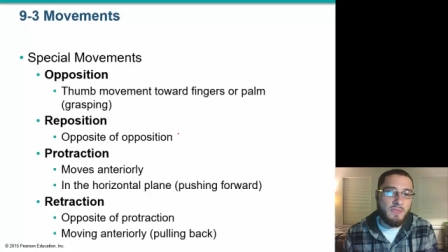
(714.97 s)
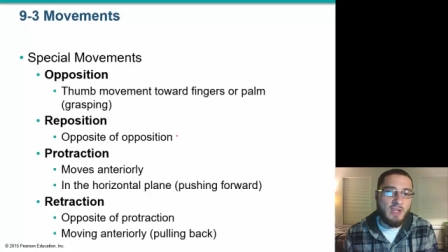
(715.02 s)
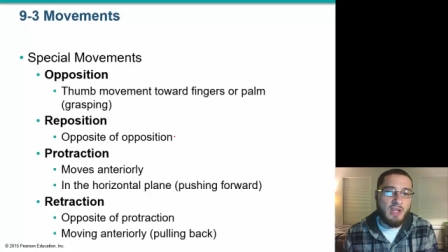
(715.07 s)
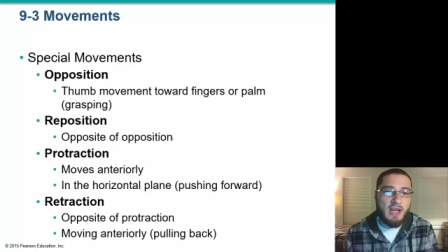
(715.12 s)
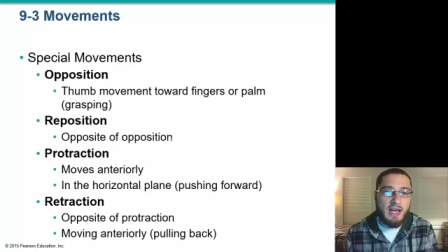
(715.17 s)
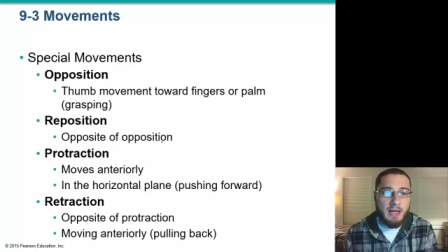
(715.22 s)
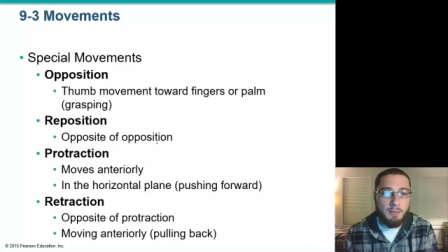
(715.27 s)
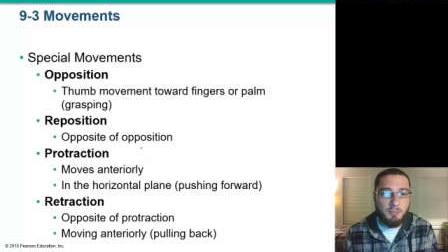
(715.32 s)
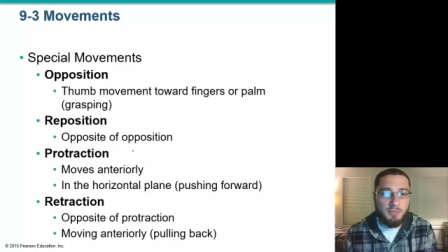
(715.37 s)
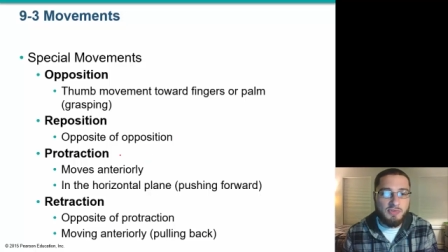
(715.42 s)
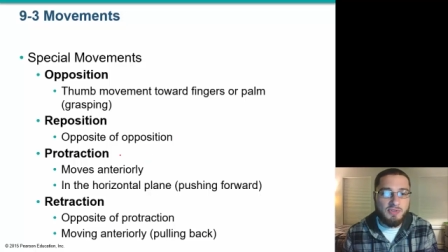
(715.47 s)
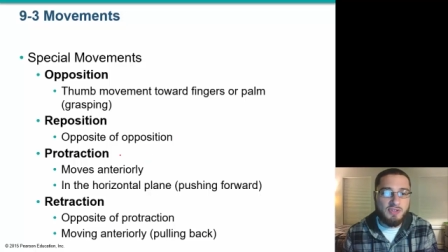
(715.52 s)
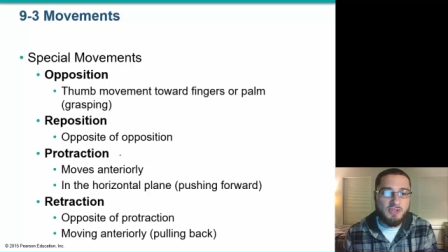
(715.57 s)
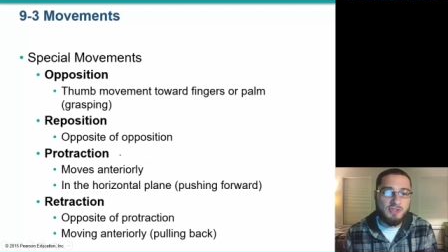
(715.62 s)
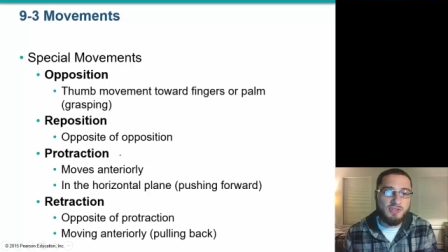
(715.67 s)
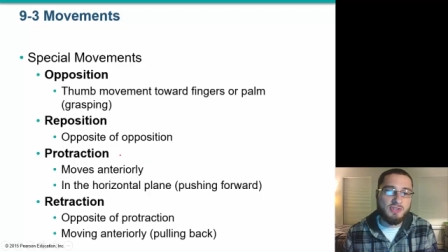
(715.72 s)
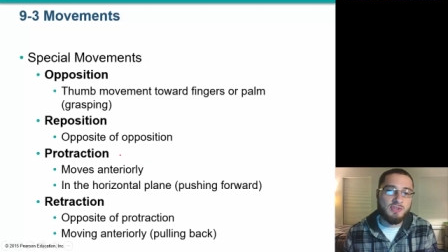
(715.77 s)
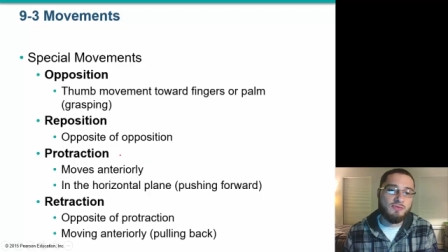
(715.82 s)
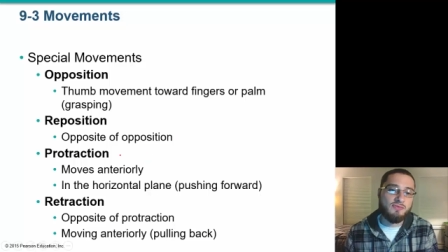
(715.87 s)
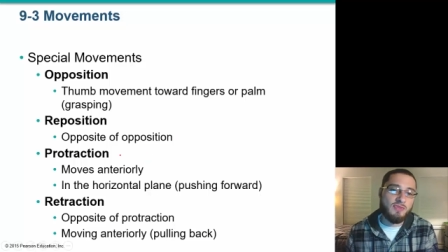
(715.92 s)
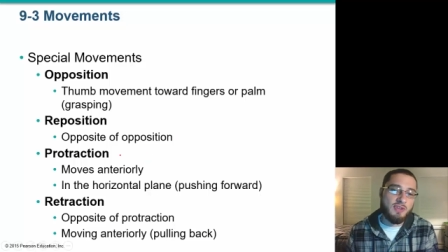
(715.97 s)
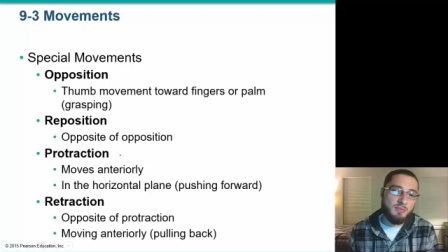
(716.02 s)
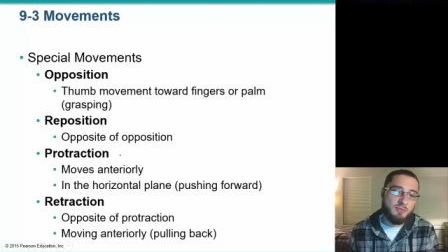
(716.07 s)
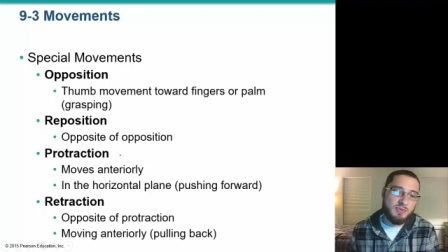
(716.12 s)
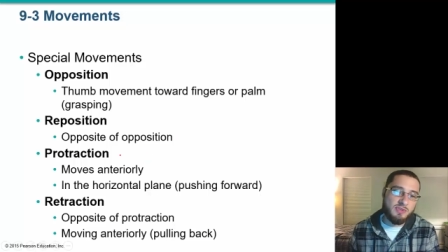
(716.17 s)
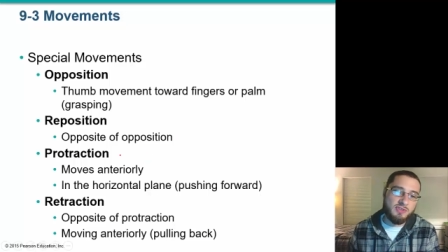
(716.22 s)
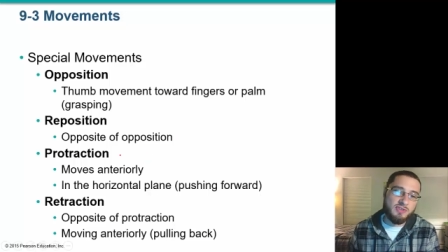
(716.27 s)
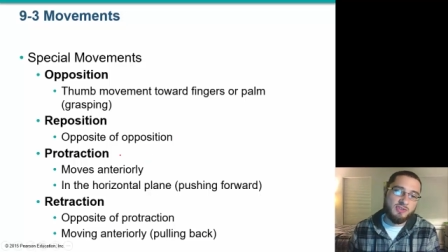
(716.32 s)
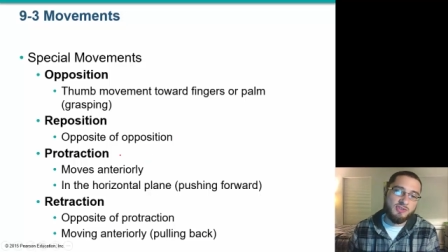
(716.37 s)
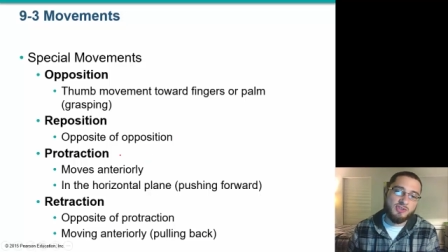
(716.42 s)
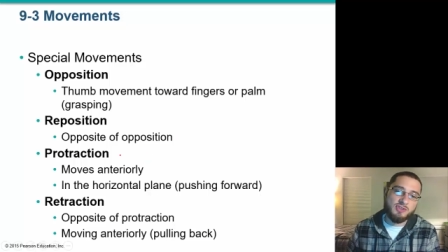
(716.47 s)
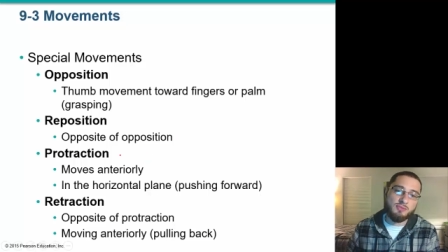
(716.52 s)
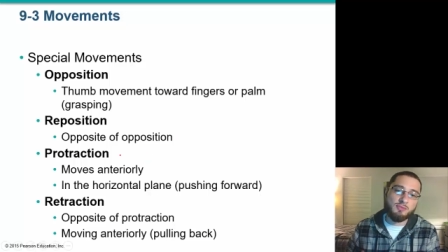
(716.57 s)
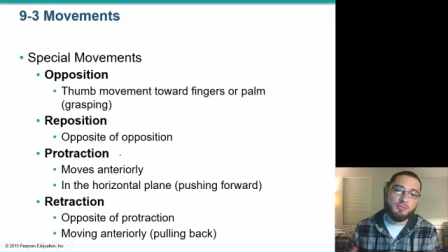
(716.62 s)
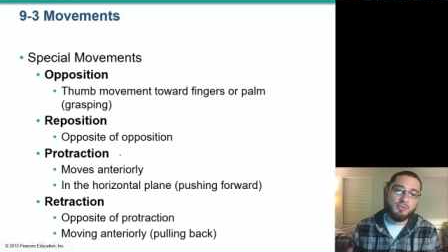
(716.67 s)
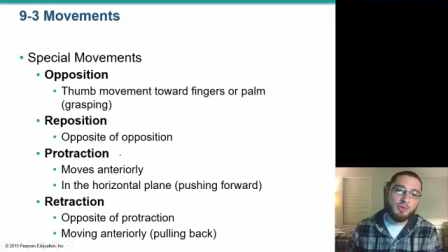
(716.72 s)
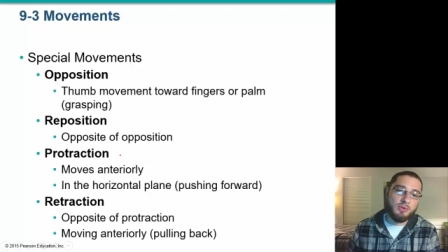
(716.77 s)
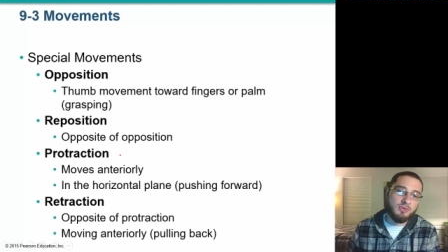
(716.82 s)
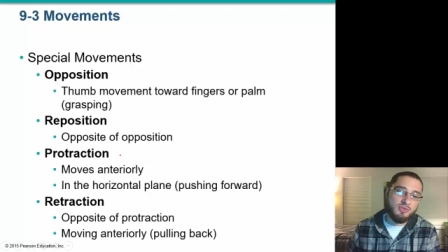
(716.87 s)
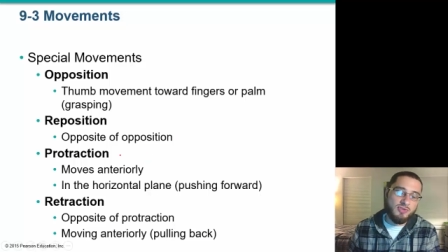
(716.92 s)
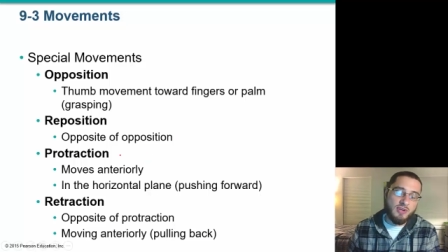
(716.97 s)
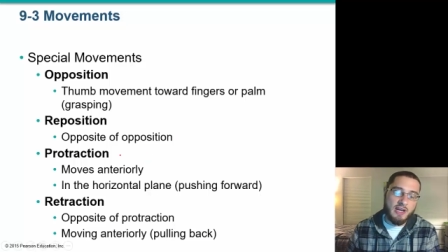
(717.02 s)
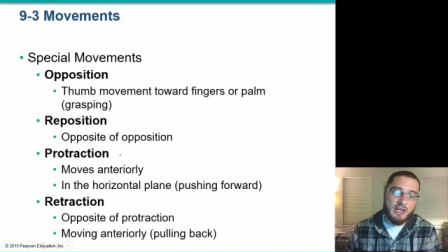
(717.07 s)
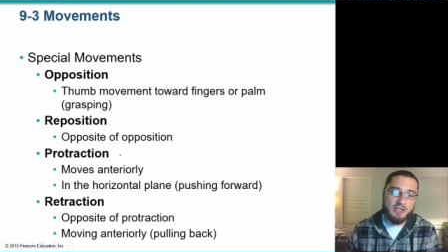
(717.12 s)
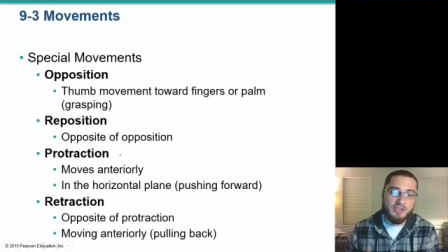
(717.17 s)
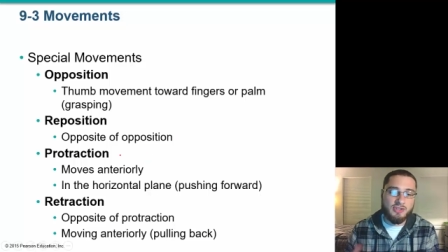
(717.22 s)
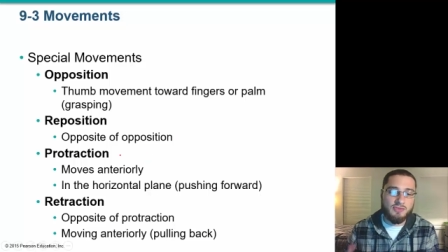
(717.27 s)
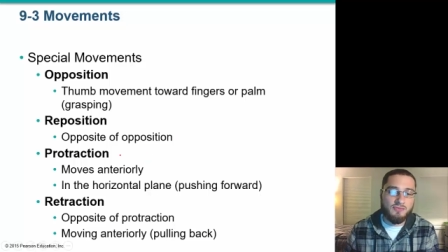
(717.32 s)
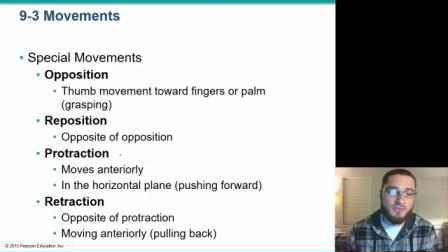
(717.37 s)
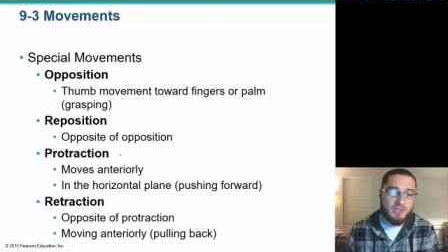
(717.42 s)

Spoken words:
Opposition, reposition, protraction,